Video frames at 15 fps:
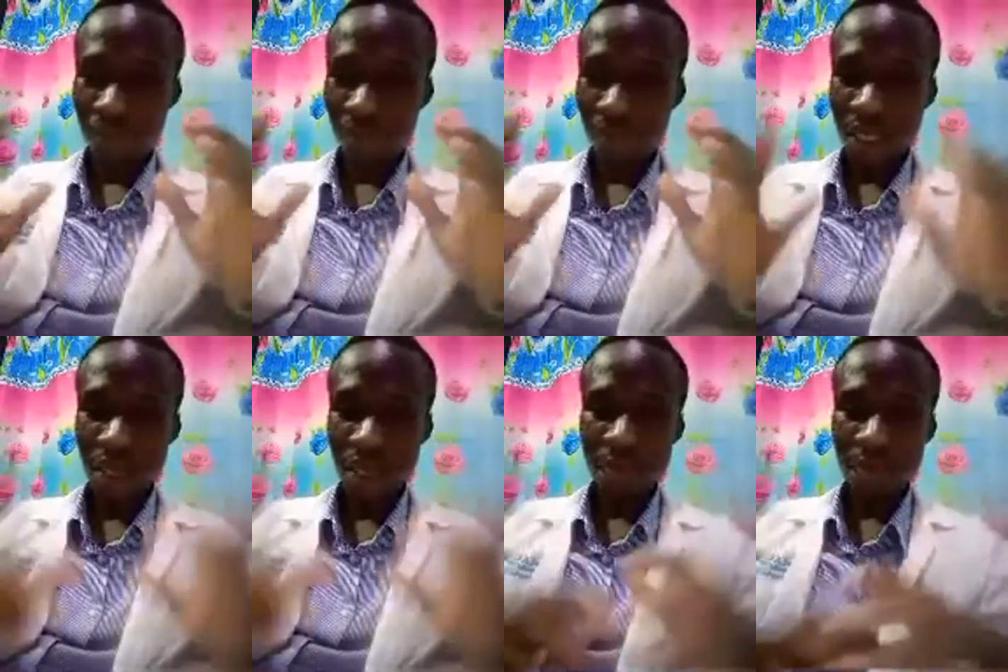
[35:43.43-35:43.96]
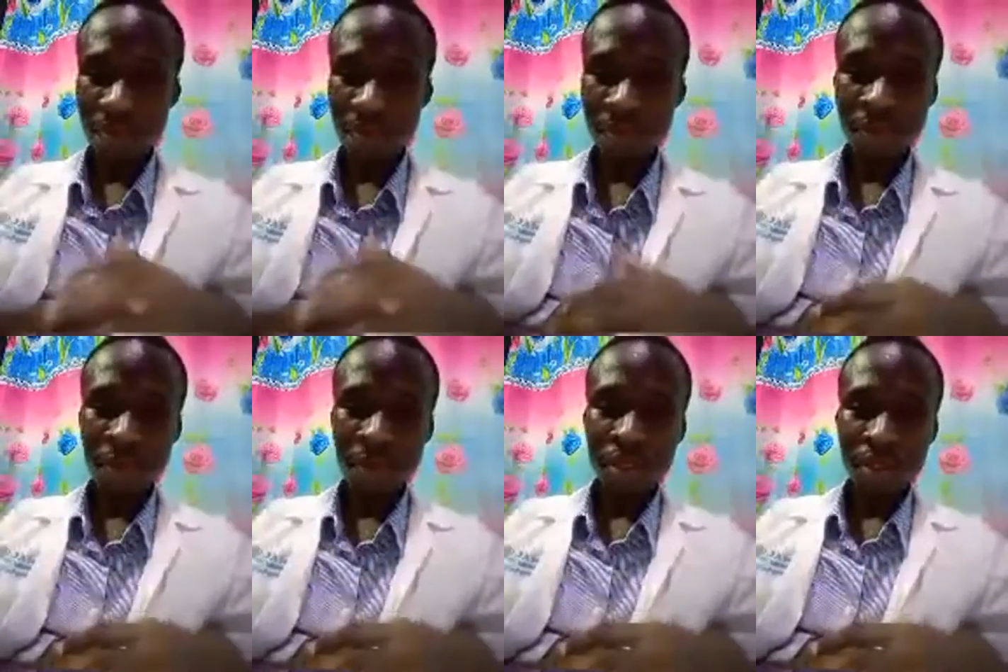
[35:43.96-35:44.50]
We love you.
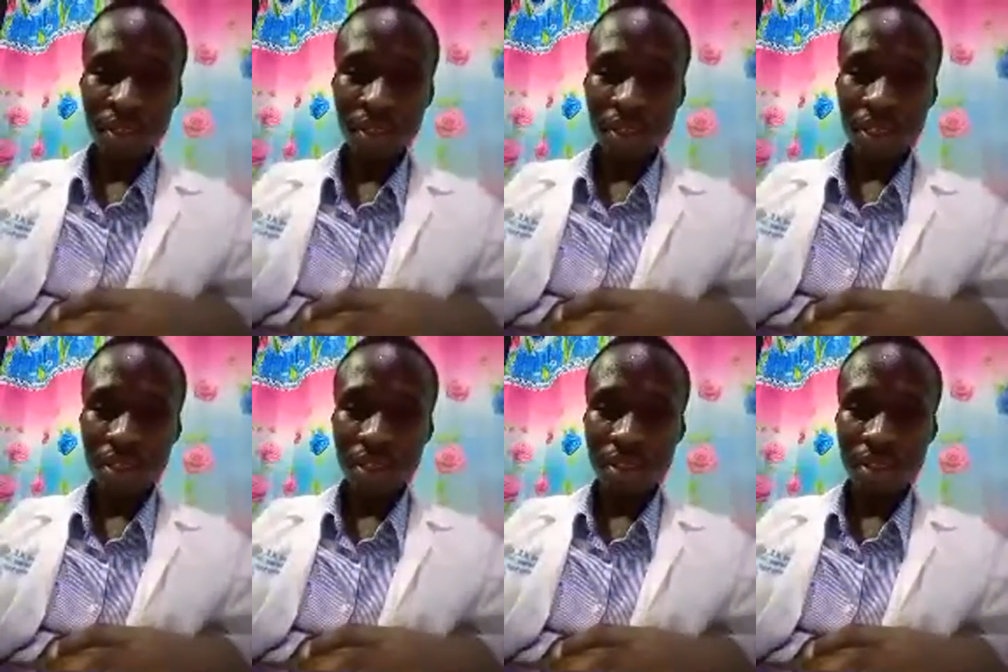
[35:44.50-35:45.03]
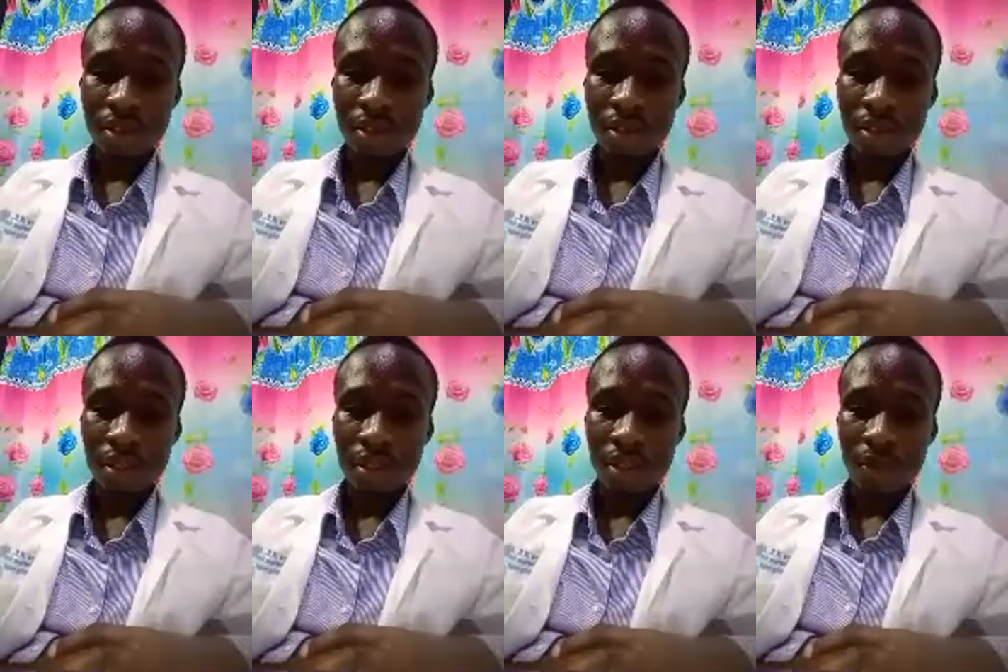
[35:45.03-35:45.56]
Yes.
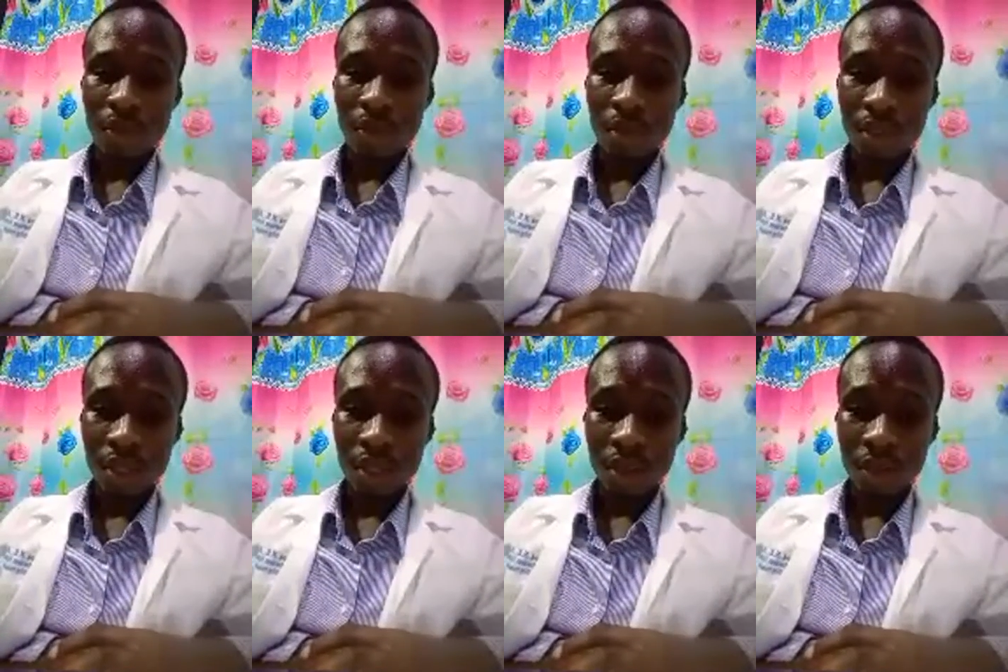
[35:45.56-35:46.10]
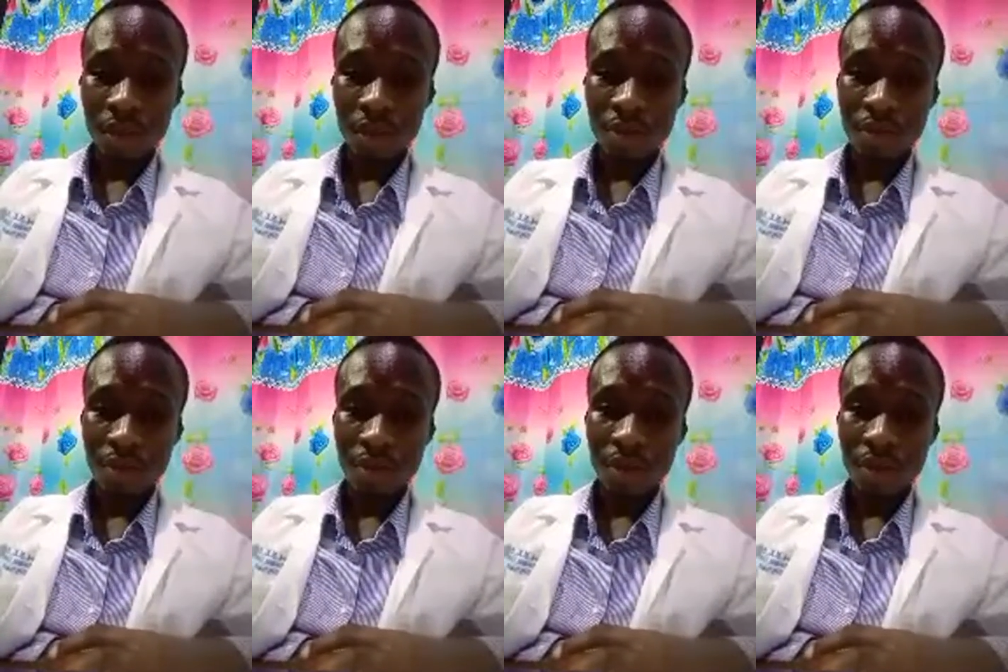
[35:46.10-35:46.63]
We thank God
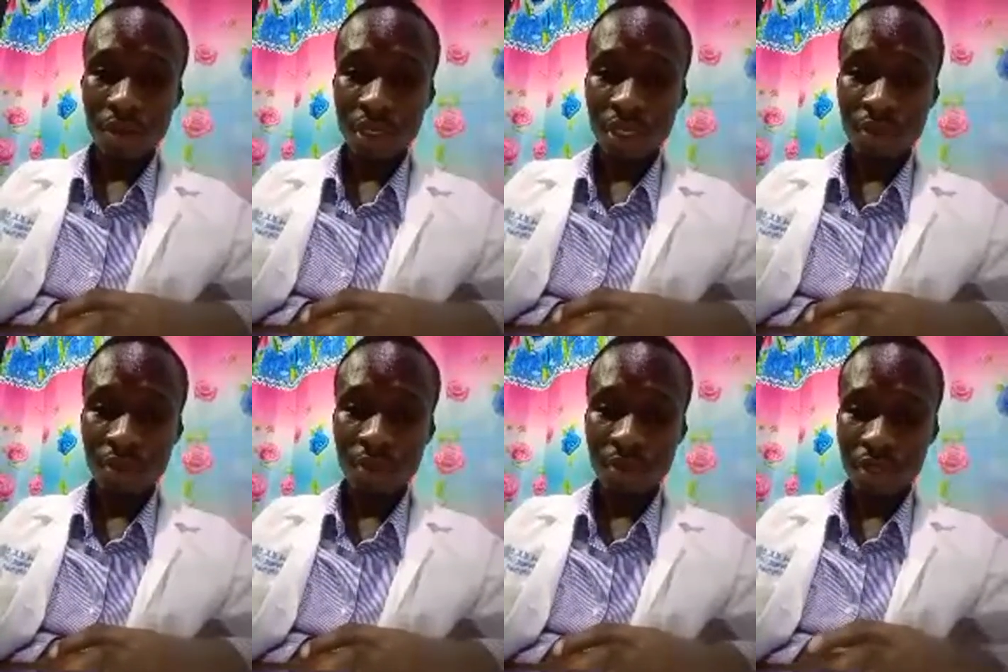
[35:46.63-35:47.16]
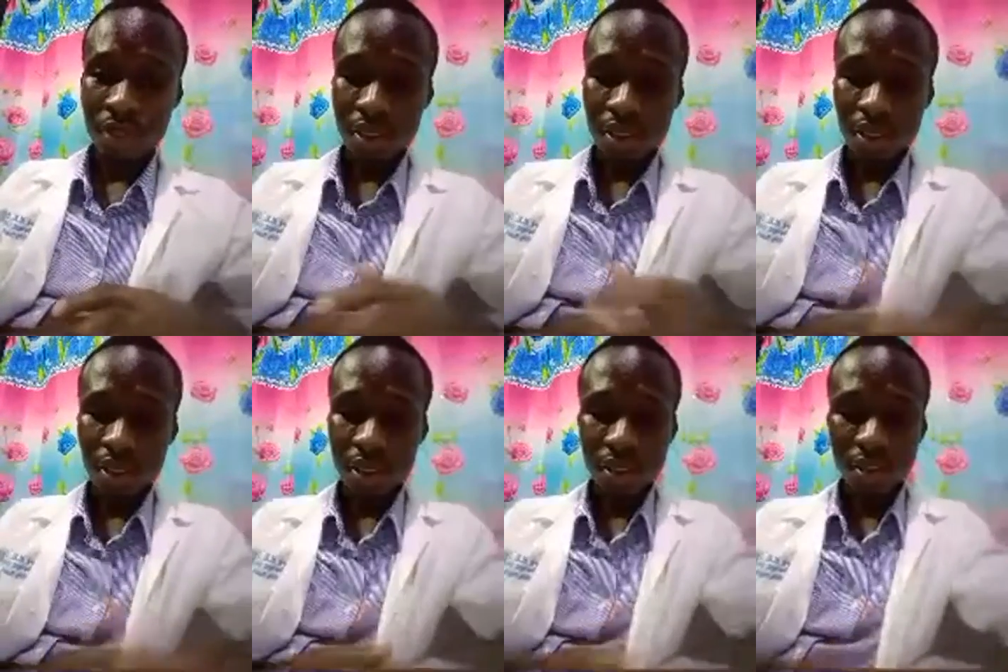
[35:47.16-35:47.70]
for a wonderful
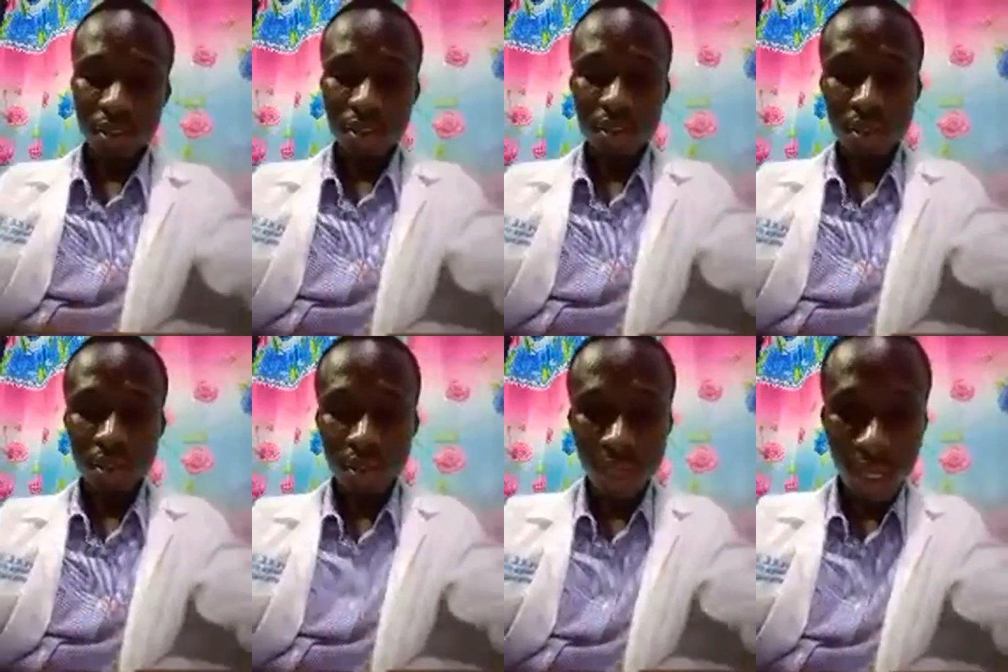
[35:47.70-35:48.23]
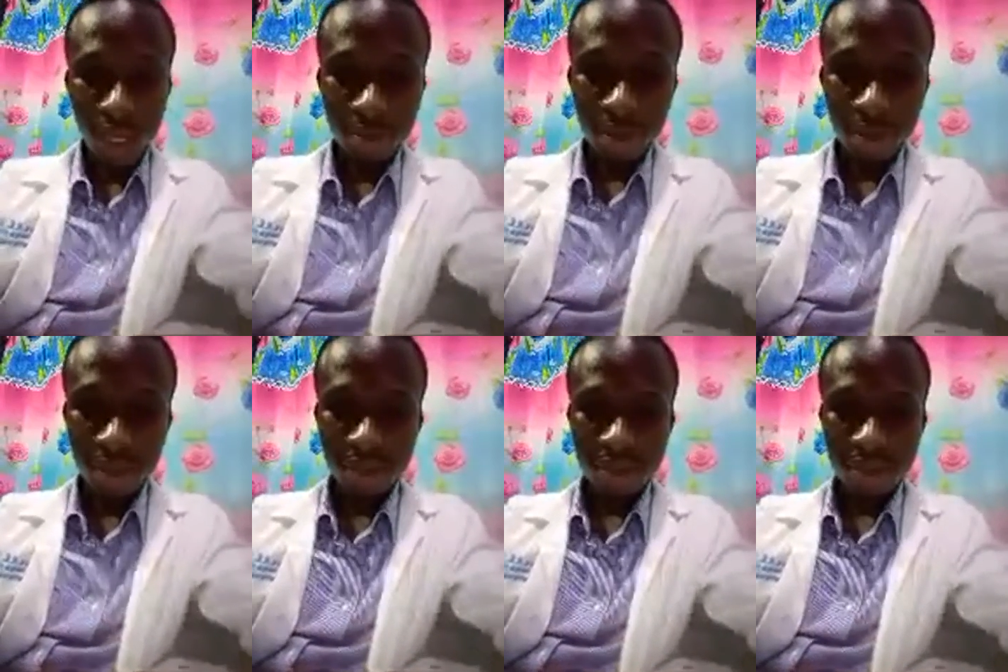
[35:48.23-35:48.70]
presentation. Amen.